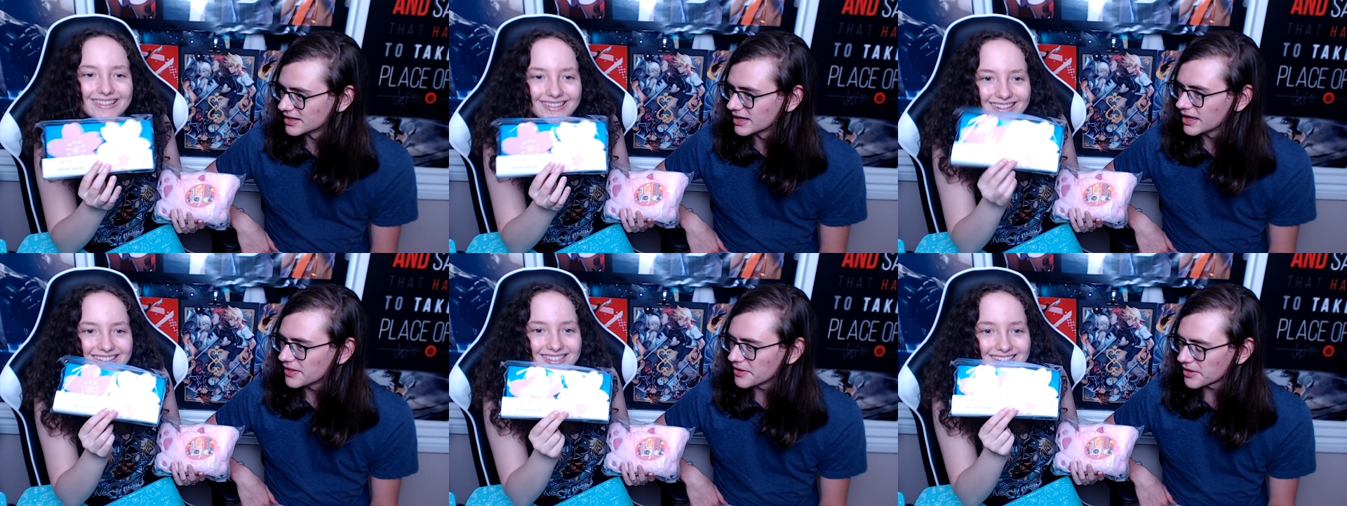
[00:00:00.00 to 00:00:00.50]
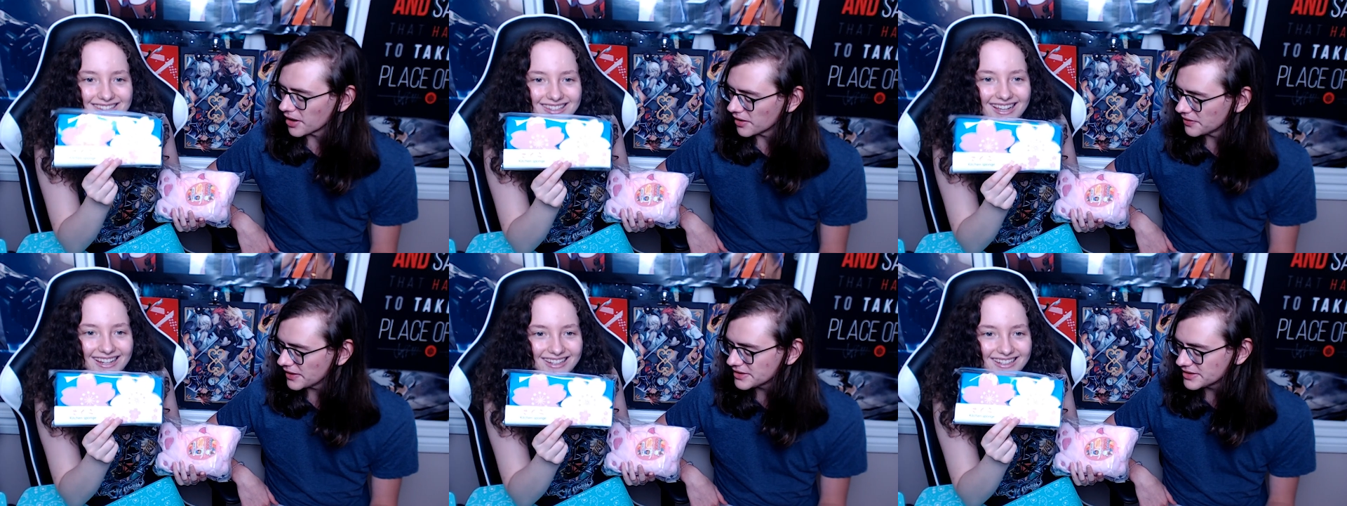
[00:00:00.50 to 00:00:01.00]
Speaker 1: This is like...
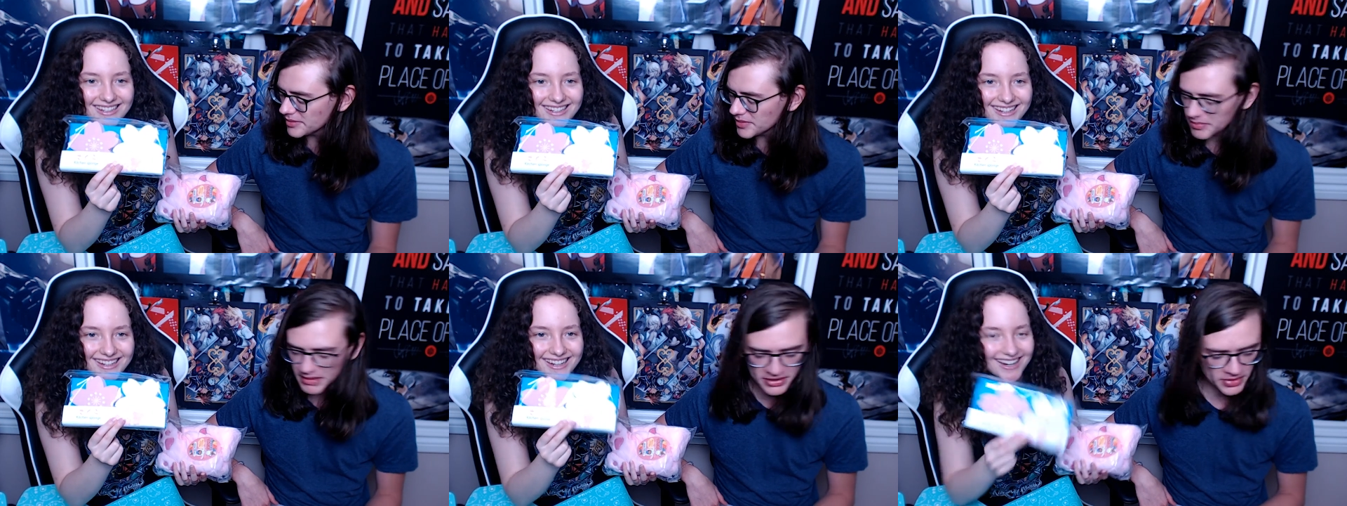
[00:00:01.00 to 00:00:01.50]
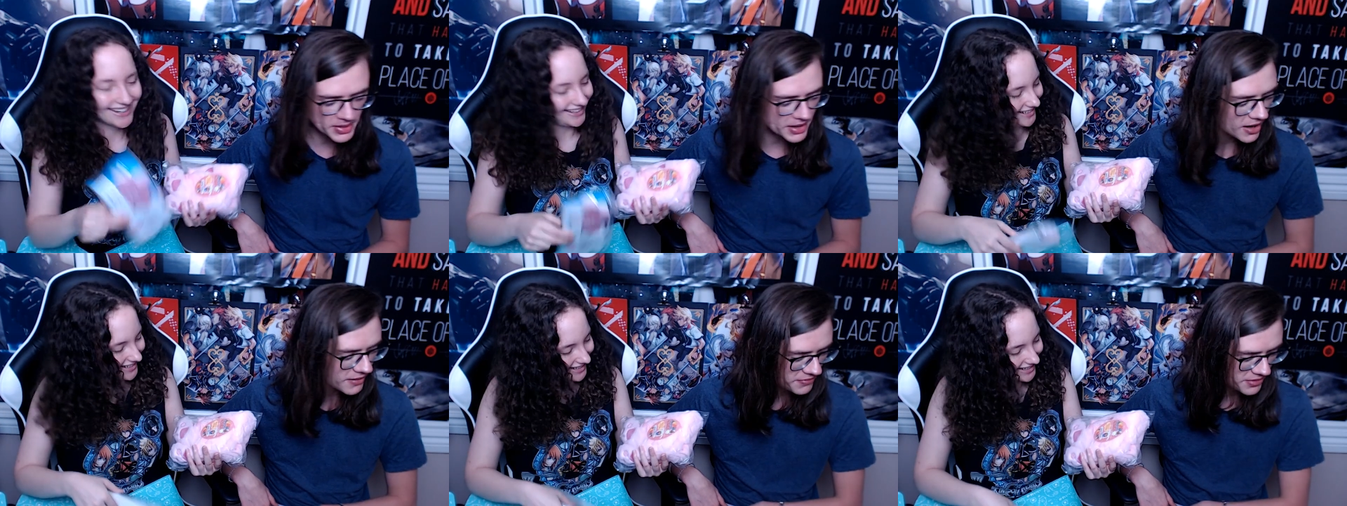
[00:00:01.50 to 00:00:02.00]
They seem to be doing
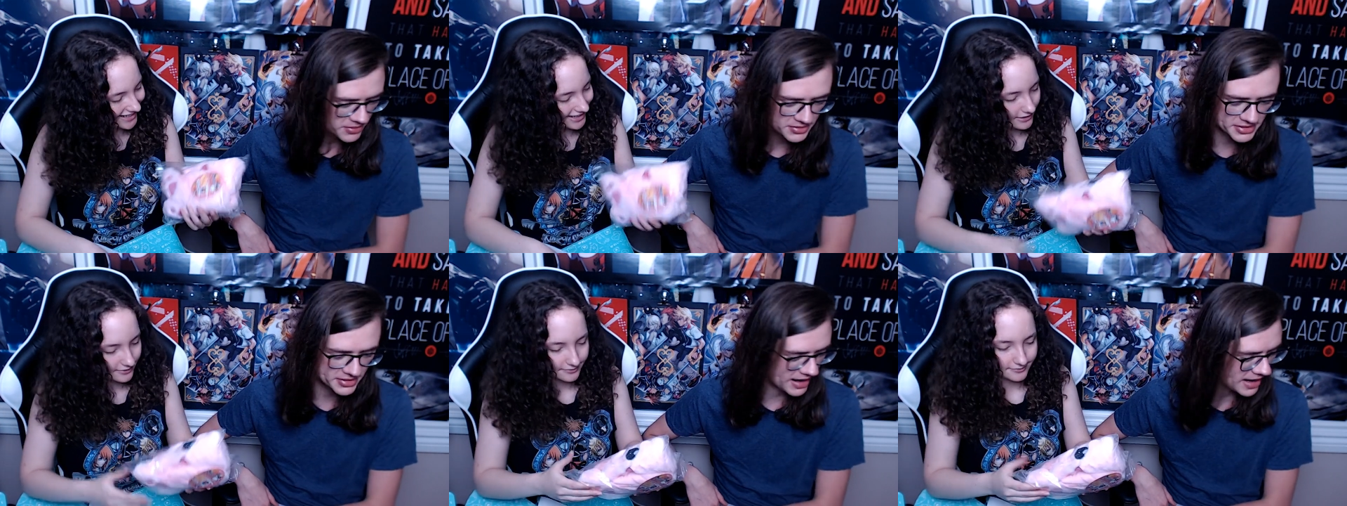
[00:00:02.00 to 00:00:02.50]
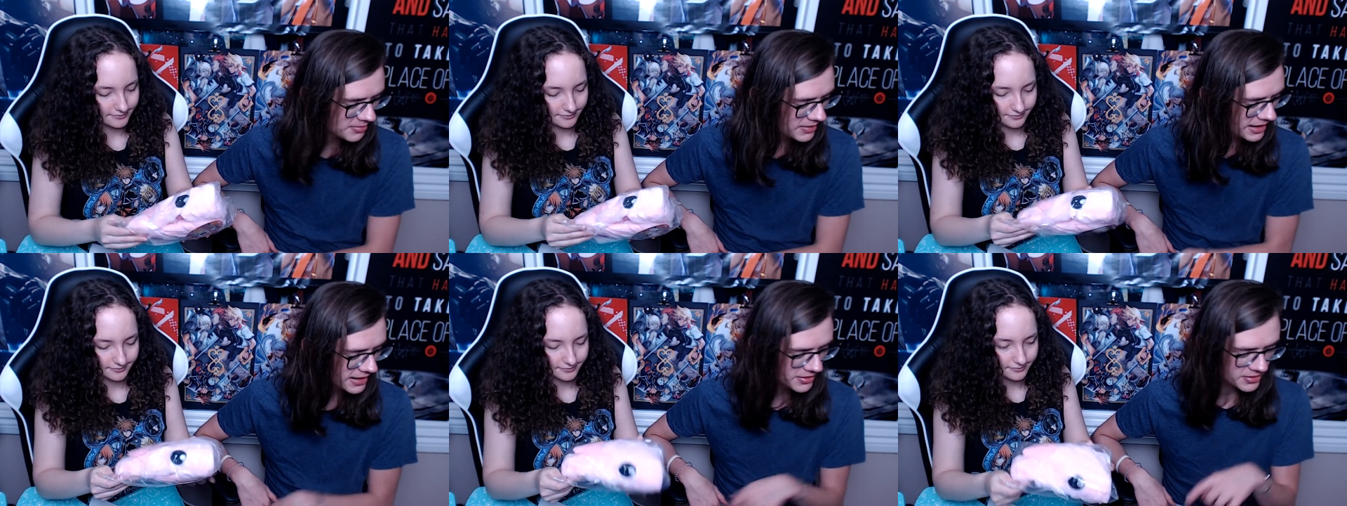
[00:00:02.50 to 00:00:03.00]
off those same,
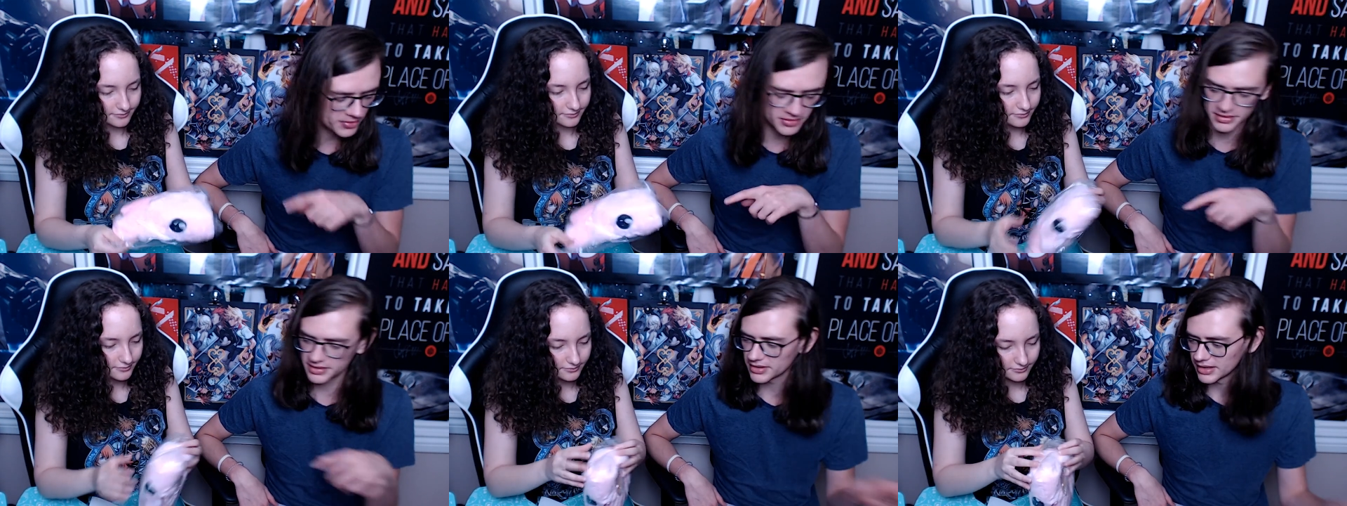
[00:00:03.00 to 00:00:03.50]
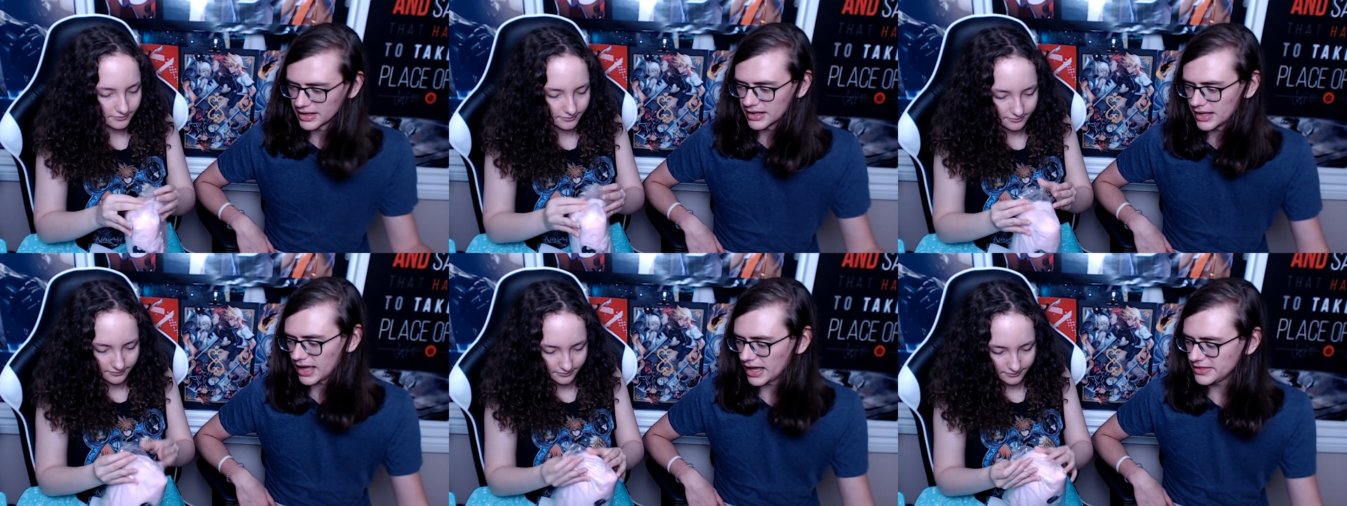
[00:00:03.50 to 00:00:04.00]
like, those...
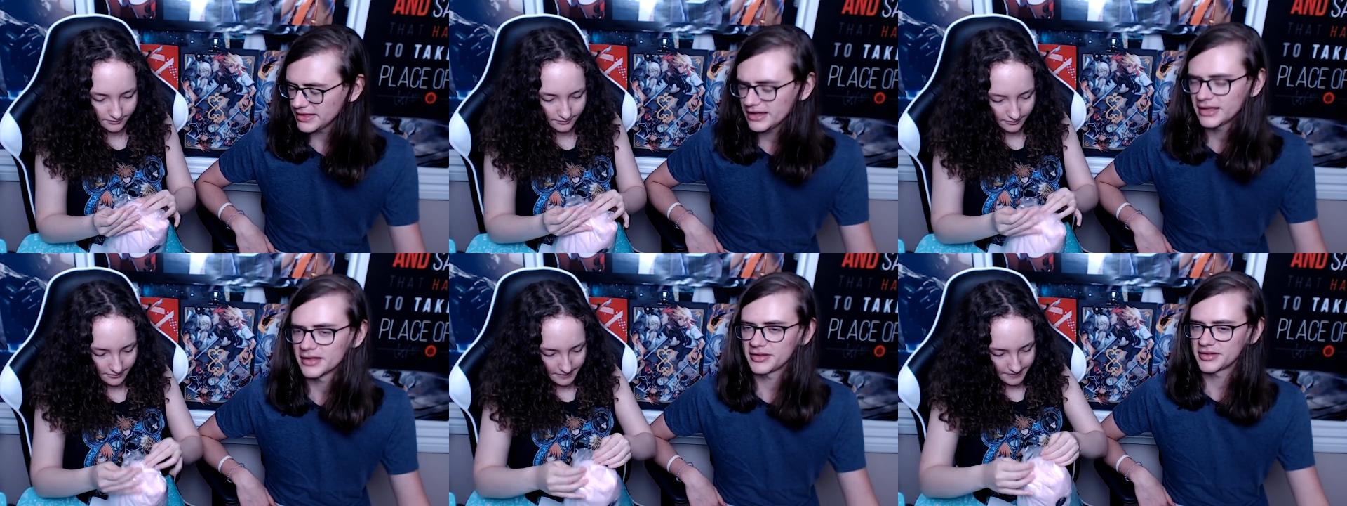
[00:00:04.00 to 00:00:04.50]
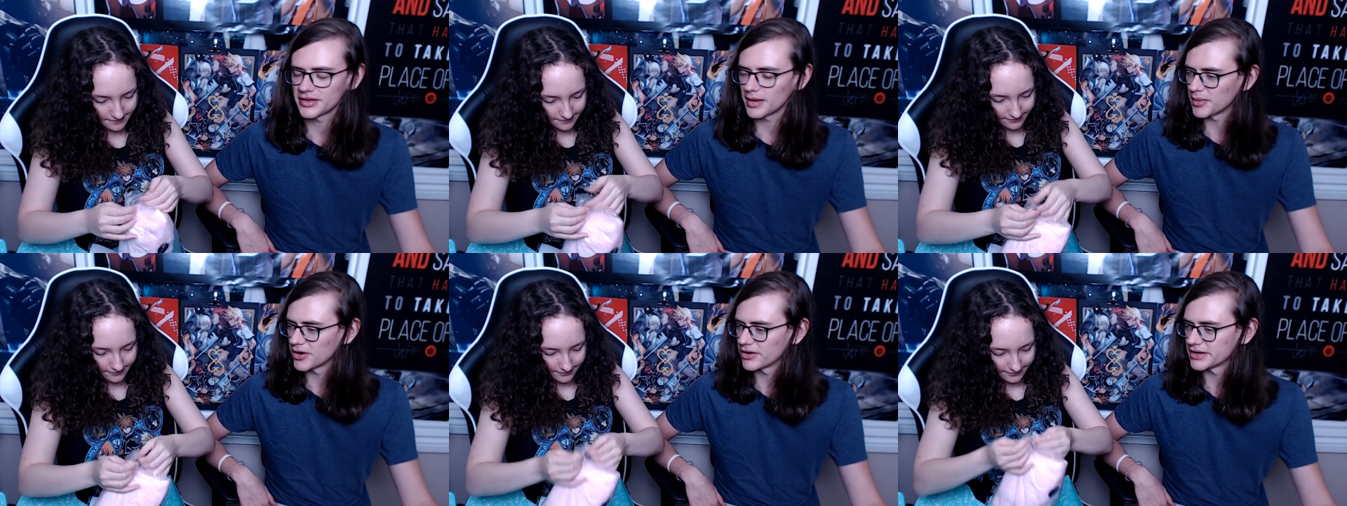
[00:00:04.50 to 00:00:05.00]
I think because
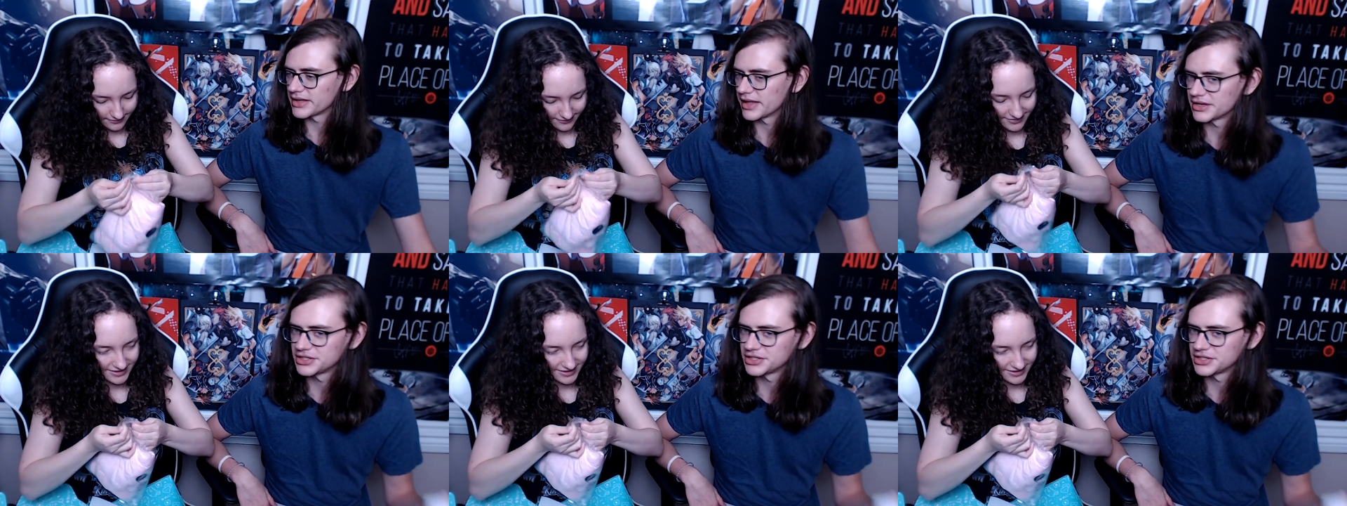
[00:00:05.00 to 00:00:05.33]
summer, it's like